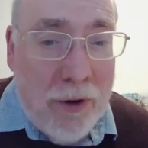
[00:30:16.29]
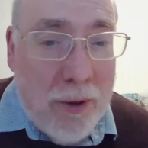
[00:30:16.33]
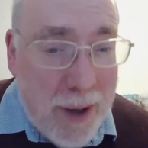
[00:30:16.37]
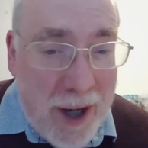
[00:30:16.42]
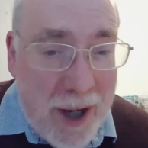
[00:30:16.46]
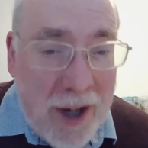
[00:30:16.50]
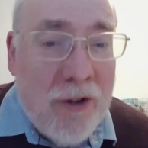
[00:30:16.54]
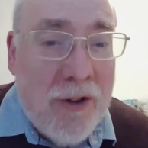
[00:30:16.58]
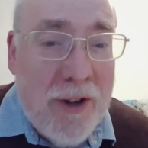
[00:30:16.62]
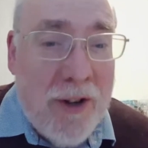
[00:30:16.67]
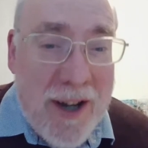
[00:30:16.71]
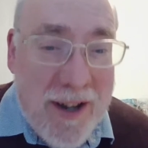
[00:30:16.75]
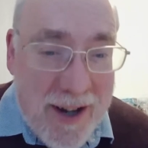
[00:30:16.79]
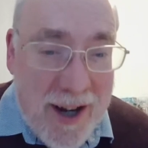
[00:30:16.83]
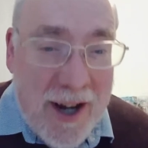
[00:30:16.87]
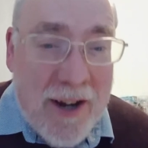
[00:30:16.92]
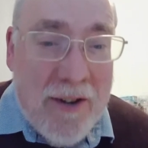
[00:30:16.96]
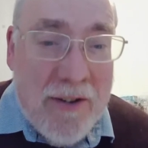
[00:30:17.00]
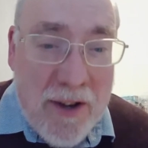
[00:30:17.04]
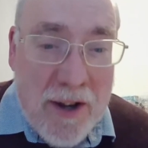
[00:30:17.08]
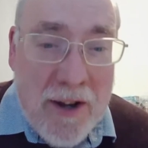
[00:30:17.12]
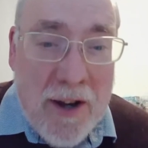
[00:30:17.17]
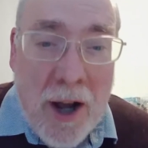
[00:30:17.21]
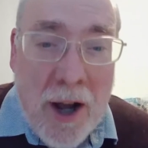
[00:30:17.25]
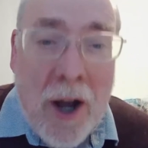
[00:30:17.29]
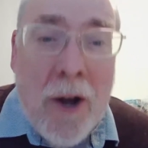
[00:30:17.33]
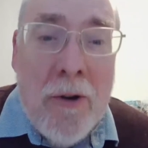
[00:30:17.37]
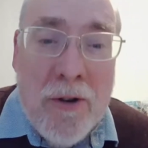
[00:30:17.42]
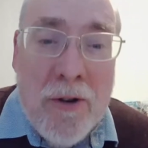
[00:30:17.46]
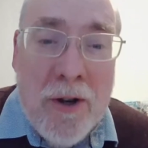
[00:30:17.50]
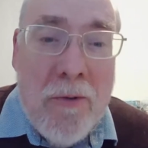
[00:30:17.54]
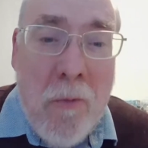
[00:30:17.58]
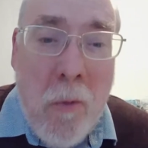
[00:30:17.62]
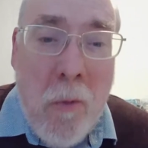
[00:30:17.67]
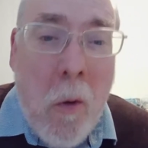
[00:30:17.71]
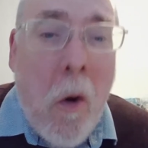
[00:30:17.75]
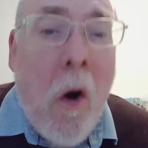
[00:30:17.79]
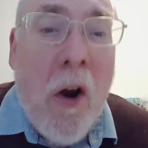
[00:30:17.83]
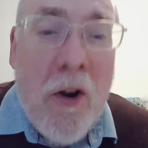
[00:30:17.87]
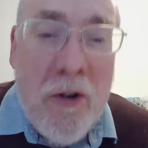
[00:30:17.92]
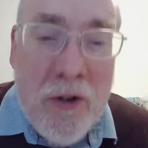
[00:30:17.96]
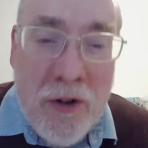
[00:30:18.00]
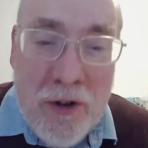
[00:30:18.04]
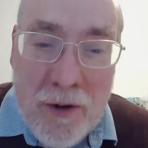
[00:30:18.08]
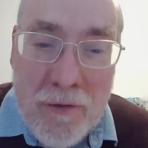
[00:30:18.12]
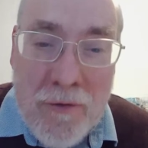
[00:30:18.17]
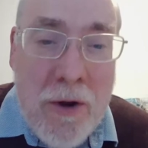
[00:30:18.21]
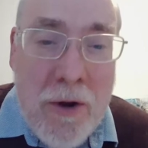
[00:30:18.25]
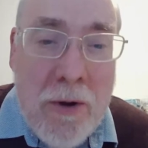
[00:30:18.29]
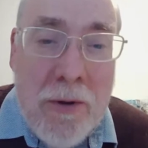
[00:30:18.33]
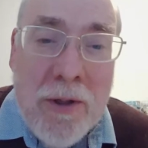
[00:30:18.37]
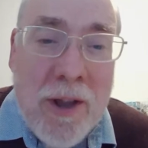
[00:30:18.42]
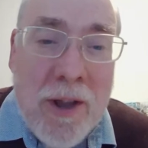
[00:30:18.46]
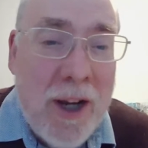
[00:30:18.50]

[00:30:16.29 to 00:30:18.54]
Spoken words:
So I actually tested it out and watched a few